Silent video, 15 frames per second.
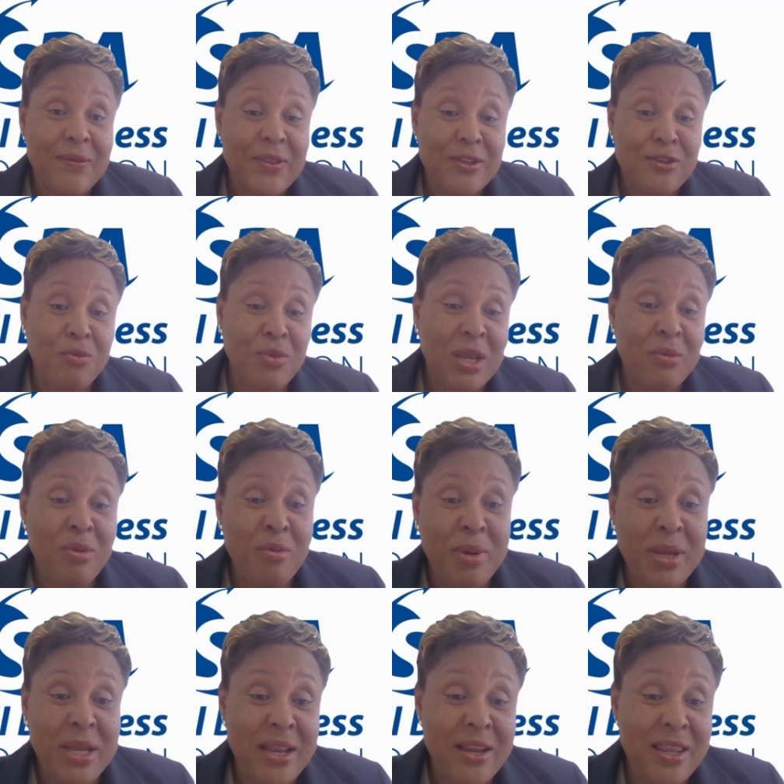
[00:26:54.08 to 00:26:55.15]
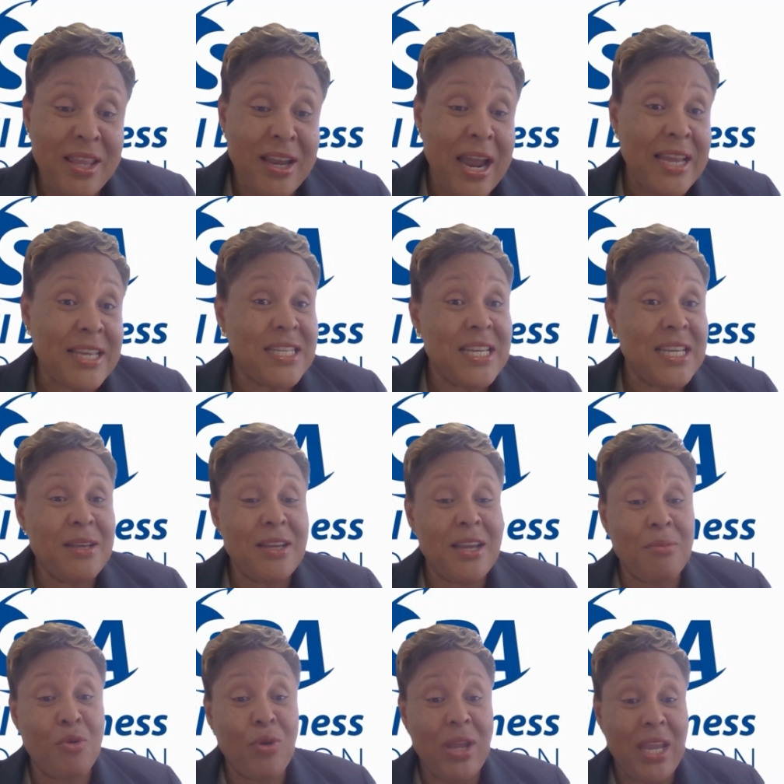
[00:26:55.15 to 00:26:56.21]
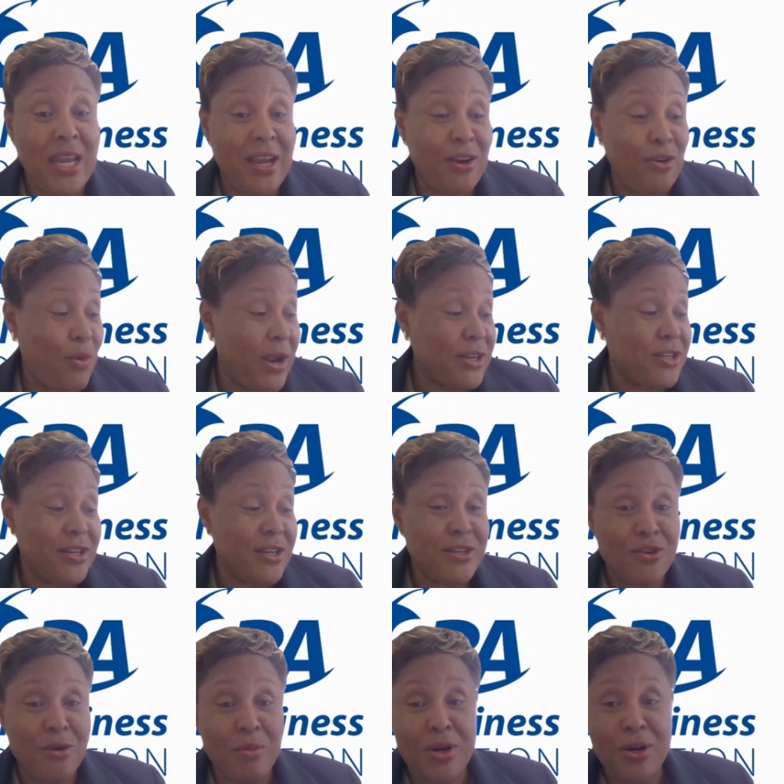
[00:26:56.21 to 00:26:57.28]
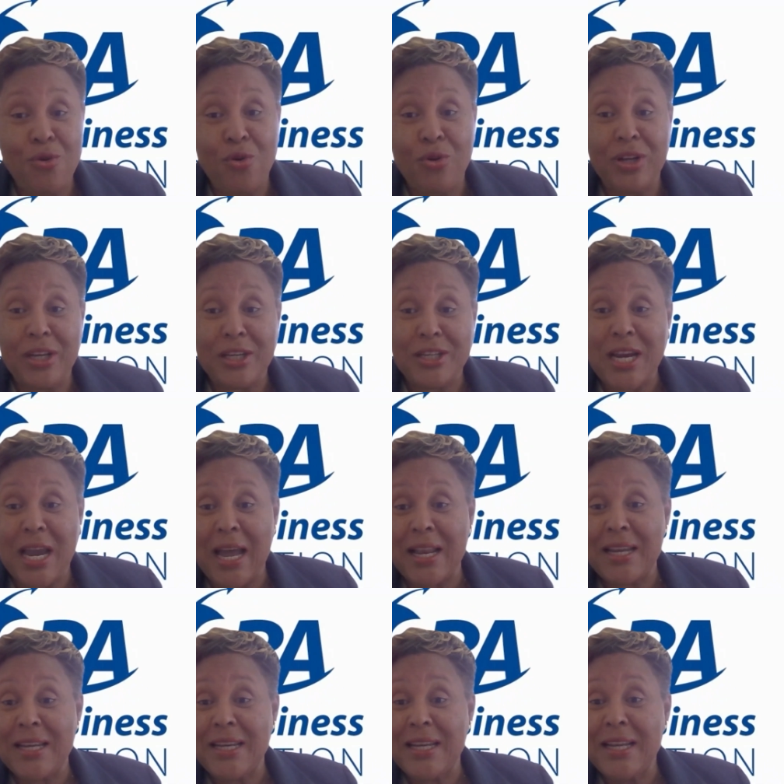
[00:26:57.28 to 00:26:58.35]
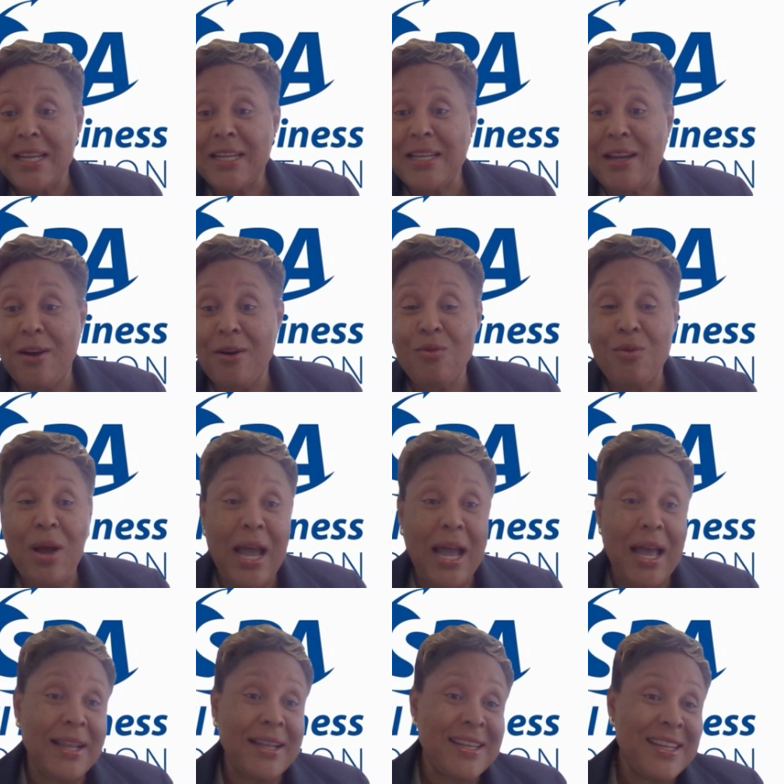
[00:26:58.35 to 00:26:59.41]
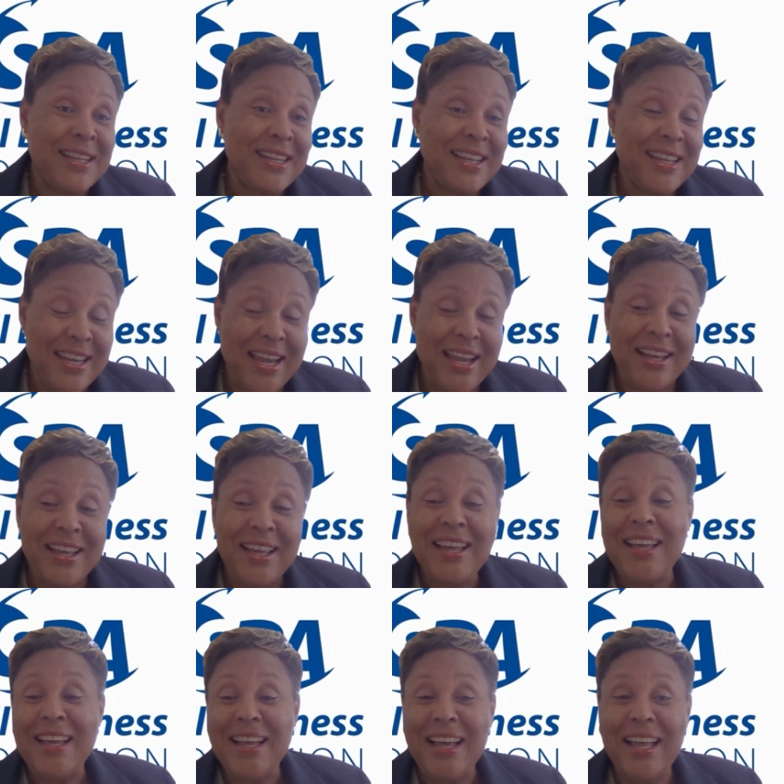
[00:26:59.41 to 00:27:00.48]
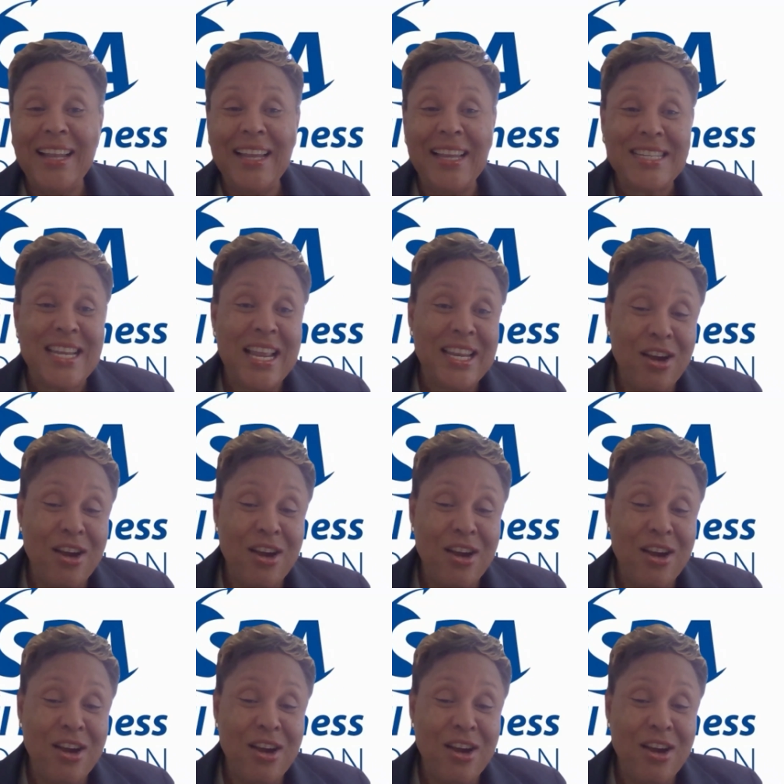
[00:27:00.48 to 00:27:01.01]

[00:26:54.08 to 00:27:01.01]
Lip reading: So we can maybe begin there. I see about 8 questions, so I'm going to go to the chat now, and let's get the